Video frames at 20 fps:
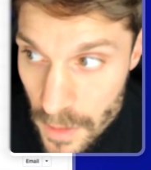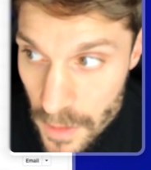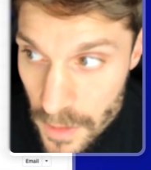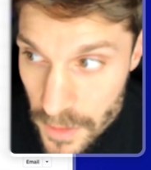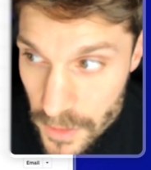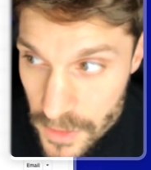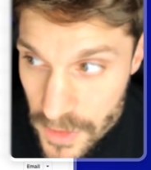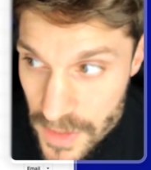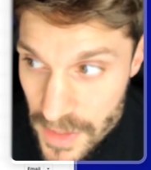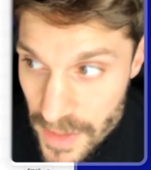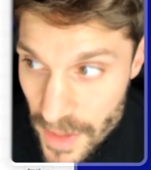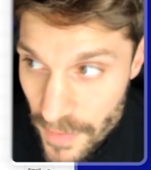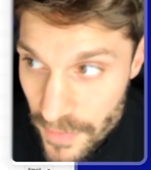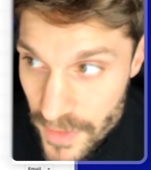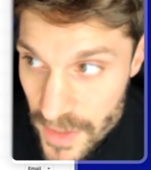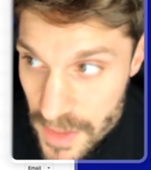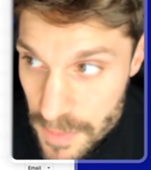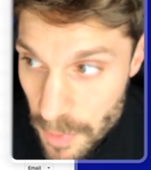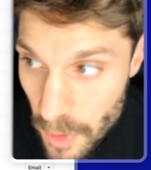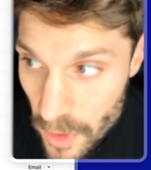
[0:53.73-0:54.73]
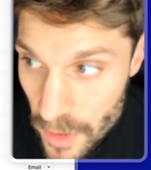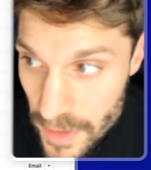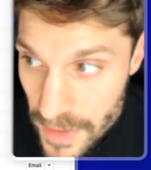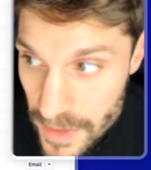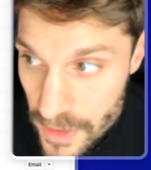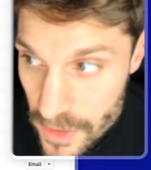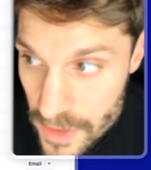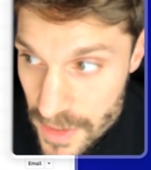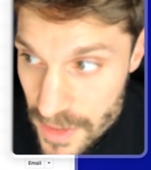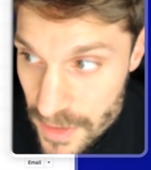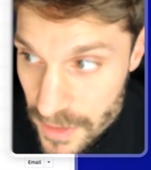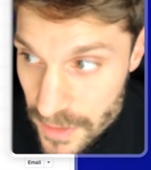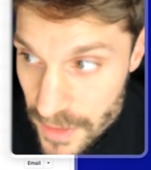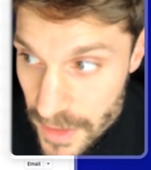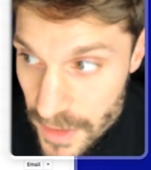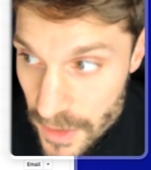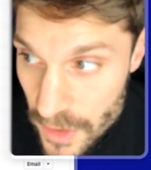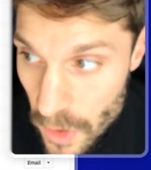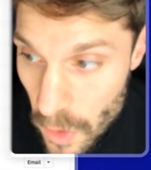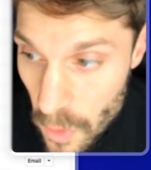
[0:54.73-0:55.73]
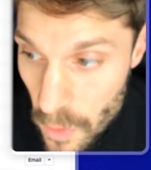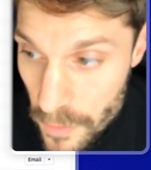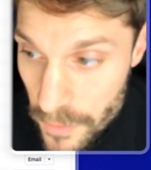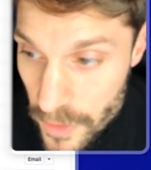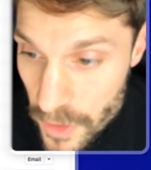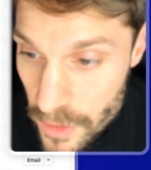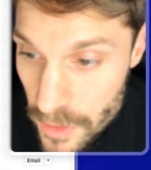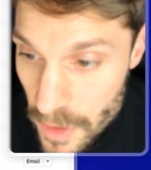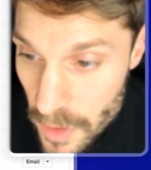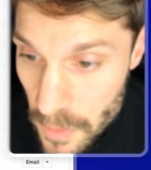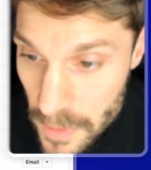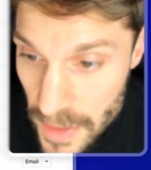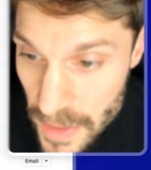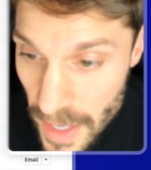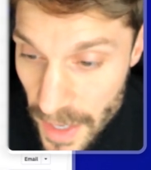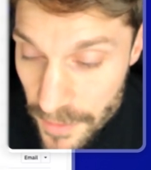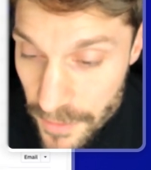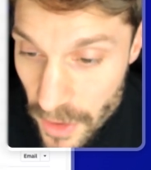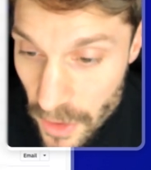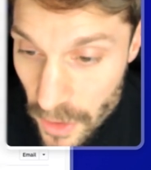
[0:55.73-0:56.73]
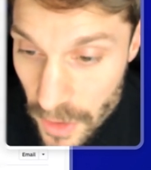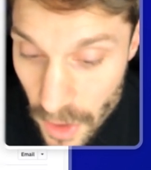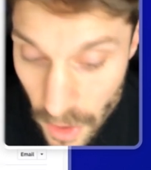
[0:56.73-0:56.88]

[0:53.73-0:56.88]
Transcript: you'll see that this part here slid over. We have our